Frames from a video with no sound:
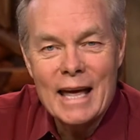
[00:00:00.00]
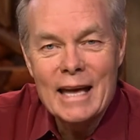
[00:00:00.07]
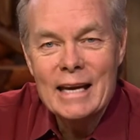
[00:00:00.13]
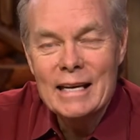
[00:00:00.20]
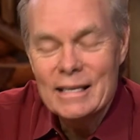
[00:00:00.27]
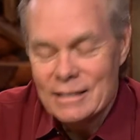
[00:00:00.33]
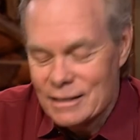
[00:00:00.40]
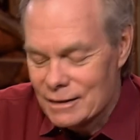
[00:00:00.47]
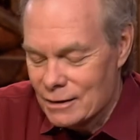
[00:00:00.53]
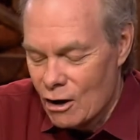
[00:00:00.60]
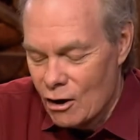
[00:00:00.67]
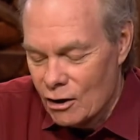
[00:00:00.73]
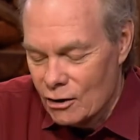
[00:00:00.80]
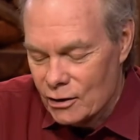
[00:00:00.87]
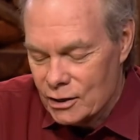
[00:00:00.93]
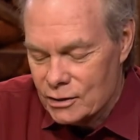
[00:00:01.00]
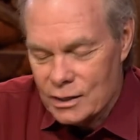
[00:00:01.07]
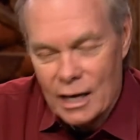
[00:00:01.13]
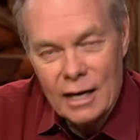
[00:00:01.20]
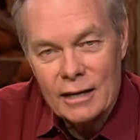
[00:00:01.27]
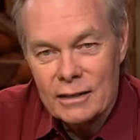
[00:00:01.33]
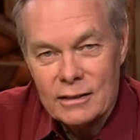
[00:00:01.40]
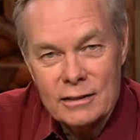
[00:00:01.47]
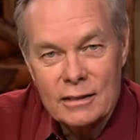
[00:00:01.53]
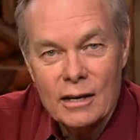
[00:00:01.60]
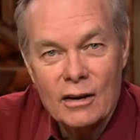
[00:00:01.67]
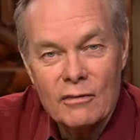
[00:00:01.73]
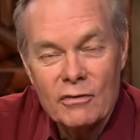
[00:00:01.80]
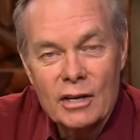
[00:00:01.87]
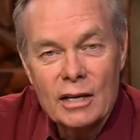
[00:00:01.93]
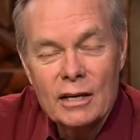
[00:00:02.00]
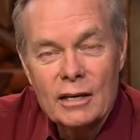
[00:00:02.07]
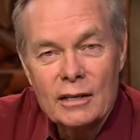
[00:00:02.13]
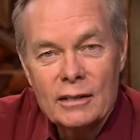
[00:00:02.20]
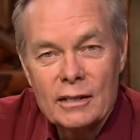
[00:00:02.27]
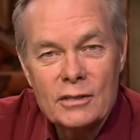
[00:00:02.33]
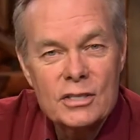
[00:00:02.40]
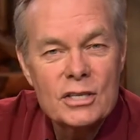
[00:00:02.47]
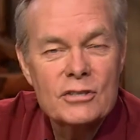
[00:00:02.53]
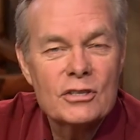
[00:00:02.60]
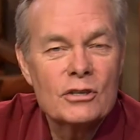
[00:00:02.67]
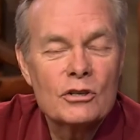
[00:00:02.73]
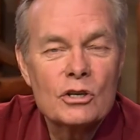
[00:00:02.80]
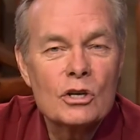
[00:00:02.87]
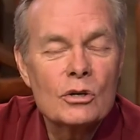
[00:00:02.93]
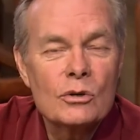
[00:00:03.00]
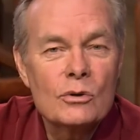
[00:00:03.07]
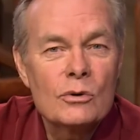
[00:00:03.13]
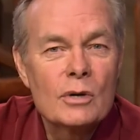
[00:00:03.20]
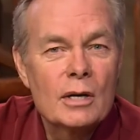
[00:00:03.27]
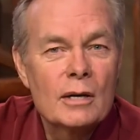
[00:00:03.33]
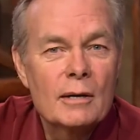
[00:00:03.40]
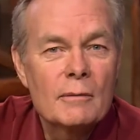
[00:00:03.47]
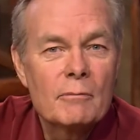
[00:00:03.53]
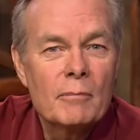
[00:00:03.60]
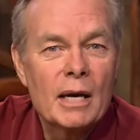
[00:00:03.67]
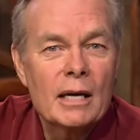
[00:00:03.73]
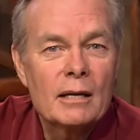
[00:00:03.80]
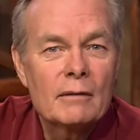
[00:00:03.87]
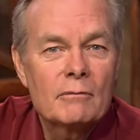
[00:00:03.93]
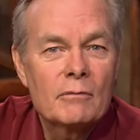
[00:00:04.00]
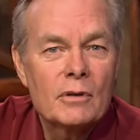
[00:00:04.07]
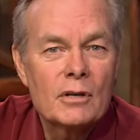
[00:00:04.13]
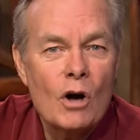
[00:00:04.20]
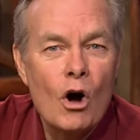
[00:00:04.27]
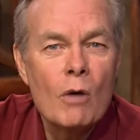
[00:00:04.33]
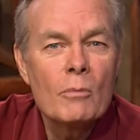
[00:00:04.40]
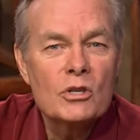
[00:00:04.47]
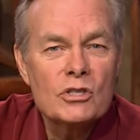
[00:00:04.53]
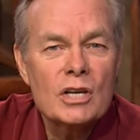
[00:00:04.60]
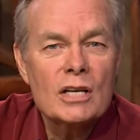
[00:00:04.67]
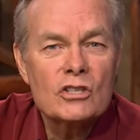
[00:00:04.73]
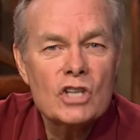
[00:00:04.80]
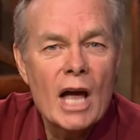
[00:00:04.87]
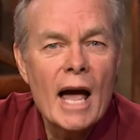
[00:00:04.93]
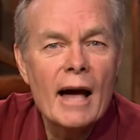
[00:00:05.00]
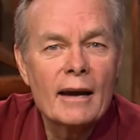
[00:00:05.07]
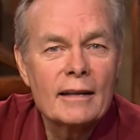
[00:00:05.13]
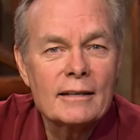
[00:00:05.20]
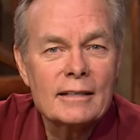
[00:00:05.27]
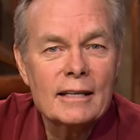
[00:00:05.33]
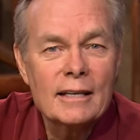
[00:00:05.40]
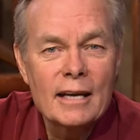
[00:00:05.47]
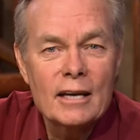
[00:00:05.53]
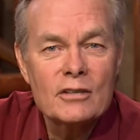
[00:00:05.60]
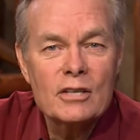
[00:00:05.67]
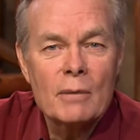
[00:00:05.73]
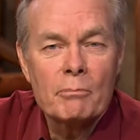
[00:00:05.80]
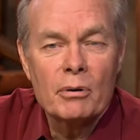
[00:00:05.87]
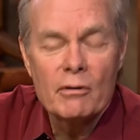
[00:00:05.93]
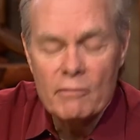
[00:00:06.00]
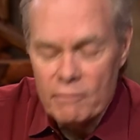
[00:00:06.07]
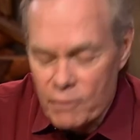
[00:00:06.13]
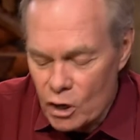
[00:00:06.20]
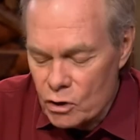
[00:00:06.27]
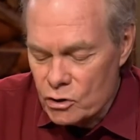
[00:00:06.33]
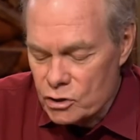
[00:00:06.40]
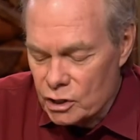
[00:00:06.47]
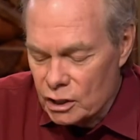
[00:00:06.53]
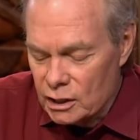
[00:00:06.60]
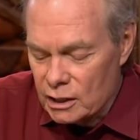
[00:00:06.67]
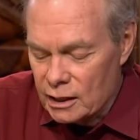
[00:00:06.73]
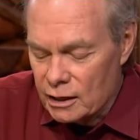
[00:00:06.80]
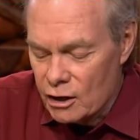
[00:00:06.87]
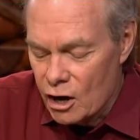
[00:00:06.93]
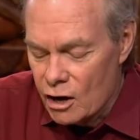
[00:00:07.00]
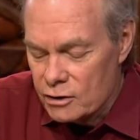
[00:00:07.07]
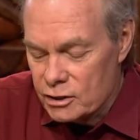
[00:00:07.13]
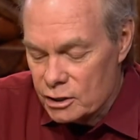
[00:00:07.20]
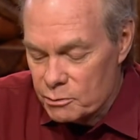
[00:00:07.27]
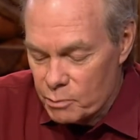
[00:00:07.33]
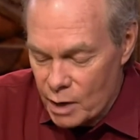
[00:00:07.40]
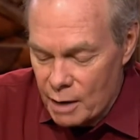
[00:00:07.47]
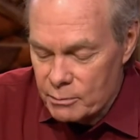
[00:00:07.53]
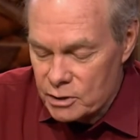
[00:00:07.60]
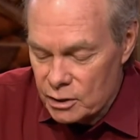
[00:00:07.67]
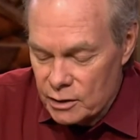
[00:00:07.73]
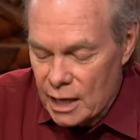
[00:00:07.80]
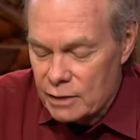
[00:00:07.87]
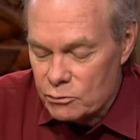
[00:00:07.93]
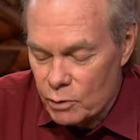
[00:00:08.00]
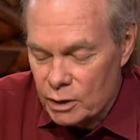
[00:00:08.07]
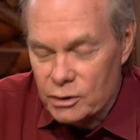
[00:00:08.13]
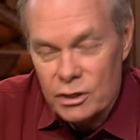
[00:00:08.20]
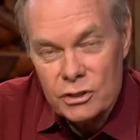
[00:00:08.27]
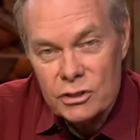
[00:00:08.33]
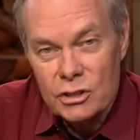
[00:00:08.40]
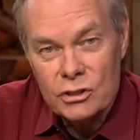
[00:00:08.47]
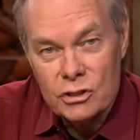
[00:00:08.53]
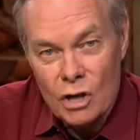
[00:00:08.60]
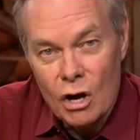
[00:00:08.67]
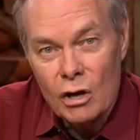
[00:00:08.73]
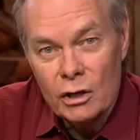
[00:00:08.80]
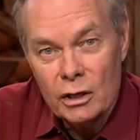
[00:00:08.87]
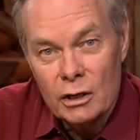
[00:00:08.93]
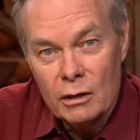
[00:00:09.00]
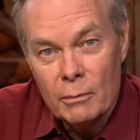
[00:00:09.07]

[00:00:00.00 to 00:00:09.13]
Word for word: AIDS, and all of this kind of stuff. This isn't new. Man, homosexuality is a perversion and it causes problems, and that's what this is talking